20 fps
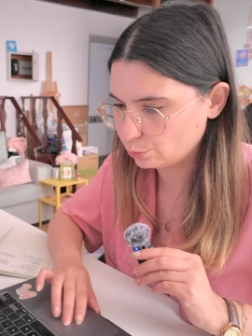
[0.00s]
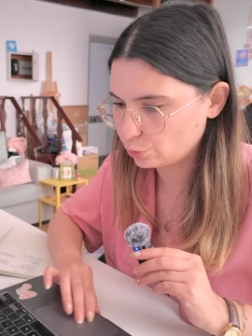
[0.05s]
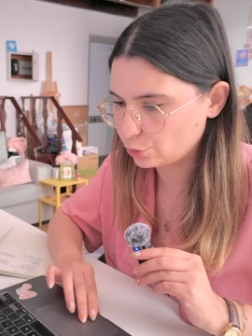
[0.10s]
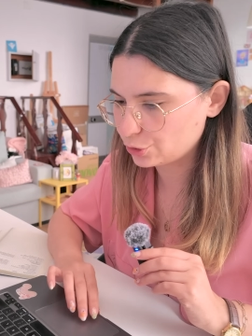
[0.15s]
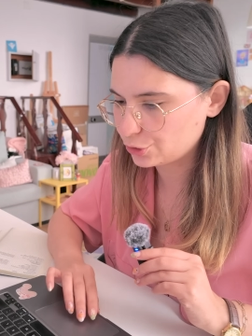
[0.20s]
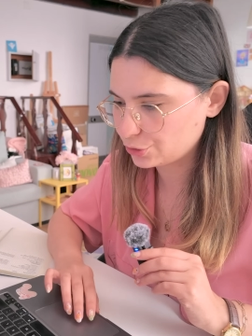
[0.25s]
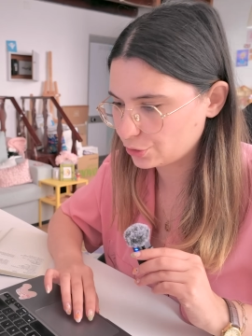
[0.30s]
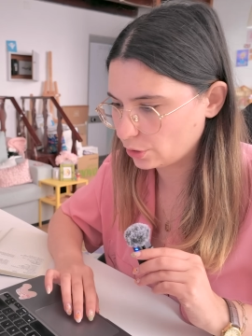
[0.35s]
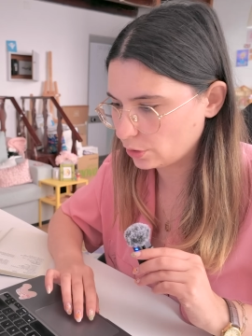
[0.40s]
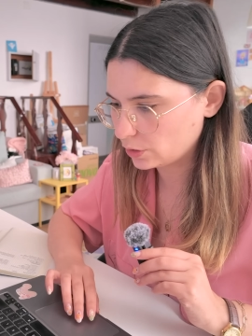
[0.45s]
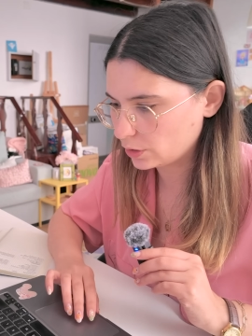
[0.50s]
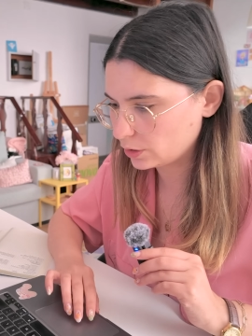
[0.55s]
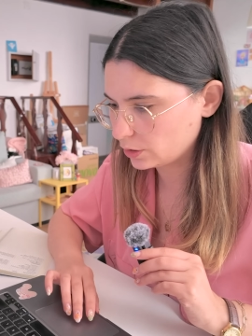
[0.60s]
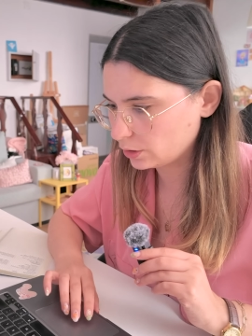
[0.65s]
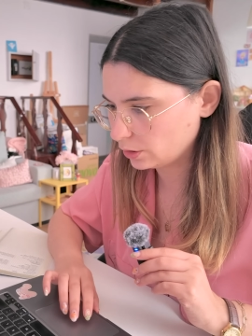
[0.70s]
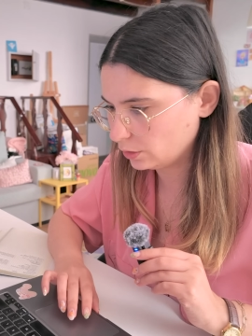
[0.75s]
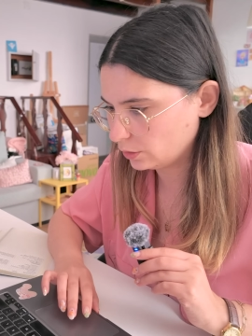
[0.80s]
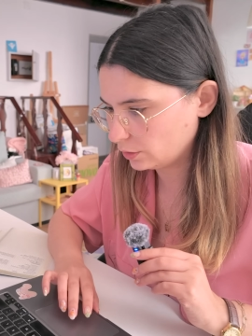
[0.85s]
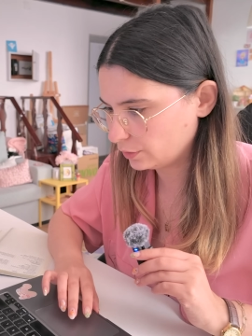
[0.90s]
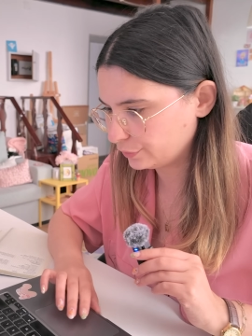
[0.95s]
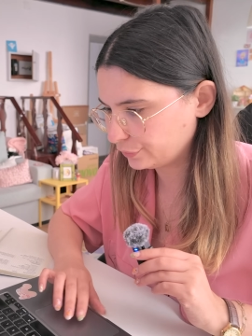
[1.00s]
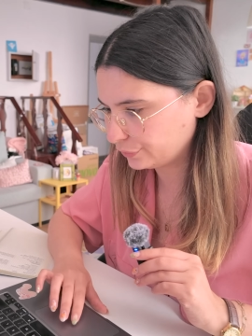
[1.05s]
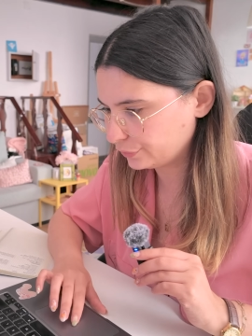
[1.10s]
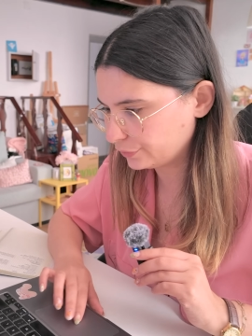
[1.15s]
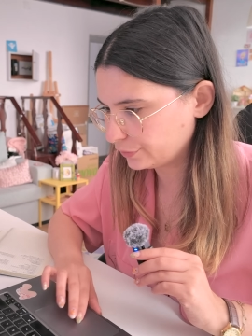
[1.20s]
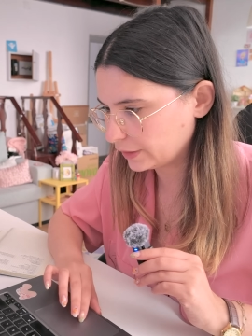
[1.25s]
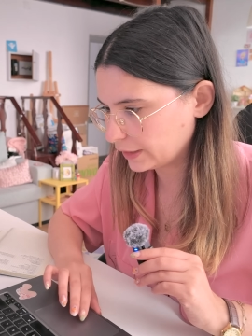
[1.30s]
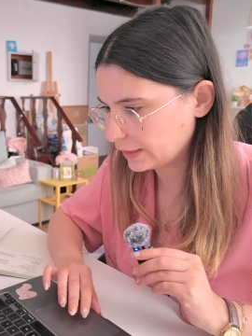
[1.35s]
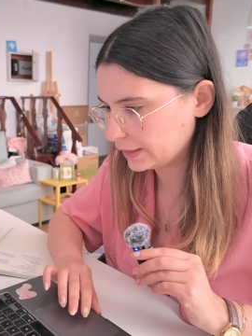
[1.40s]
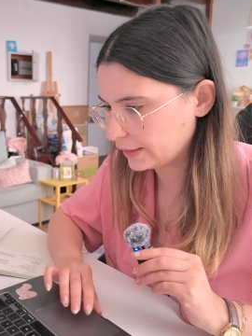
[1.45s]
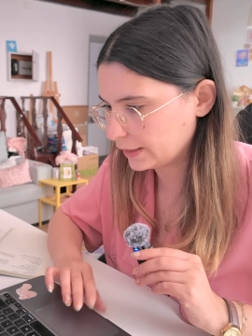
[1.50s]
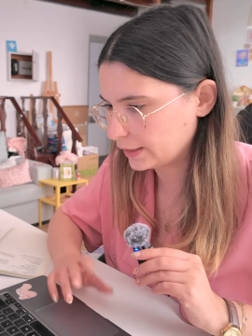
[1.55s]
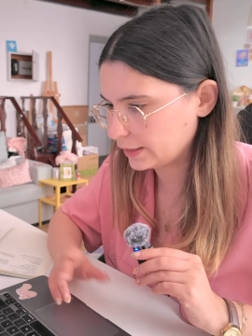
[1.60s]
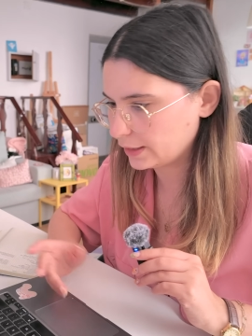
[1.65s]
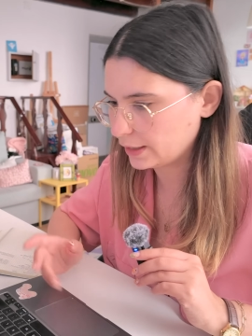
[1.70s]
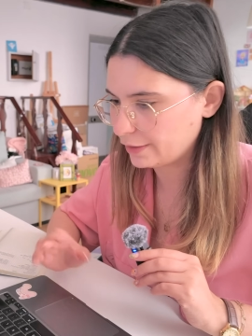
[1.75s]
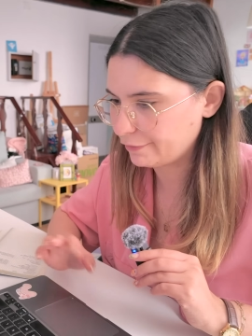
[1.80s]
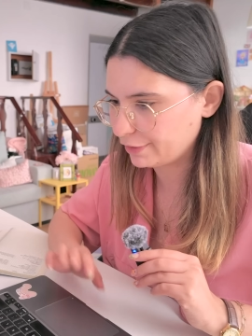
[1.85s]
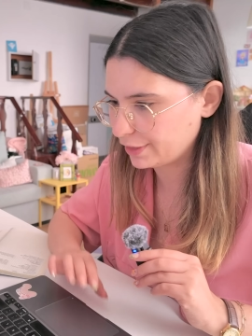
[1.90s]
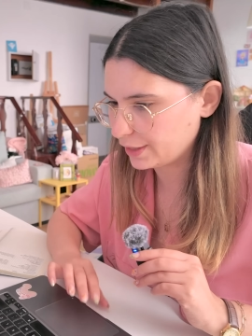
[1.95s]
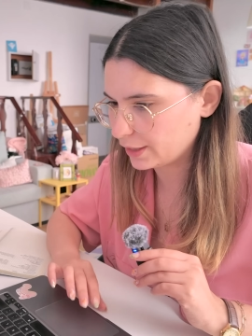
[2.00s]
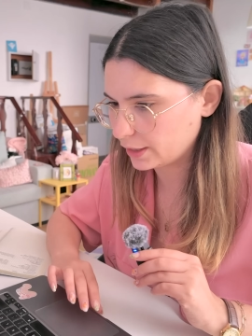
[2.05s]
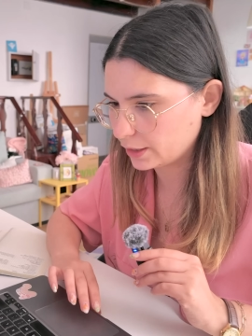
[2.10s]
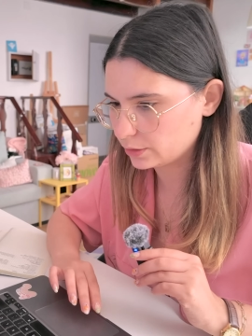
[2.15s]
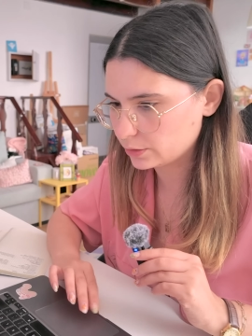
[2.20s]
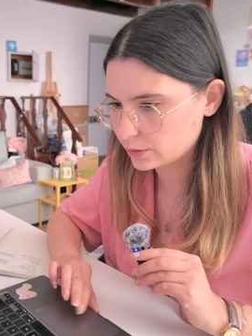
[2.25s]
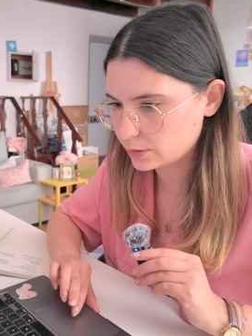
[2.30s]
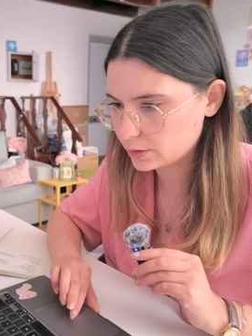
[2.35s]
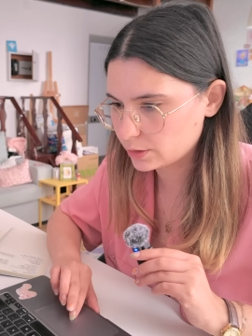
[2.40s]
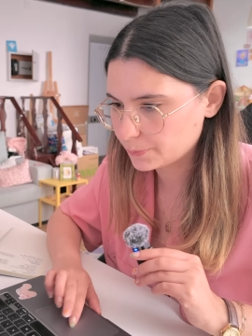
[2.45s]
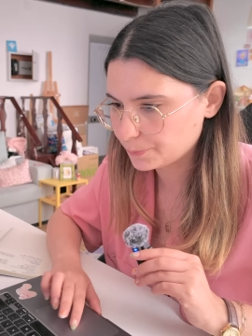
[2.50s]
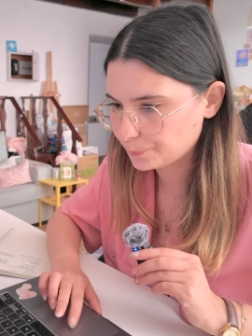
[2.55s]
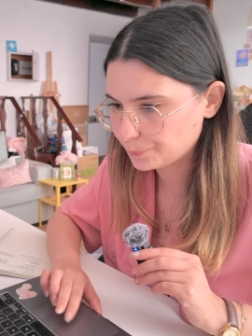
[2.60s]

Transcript: more stock of, and then everything else